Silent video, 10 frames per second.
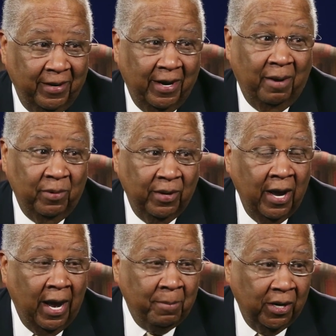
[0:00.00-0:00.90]
and
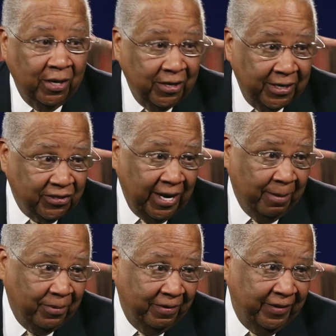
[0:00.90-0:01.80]
I'm a good
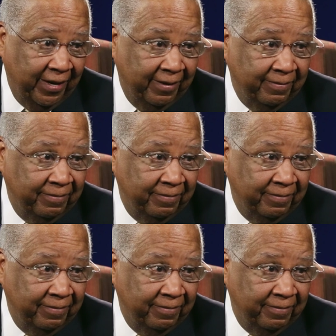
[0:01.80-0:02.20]
example of that.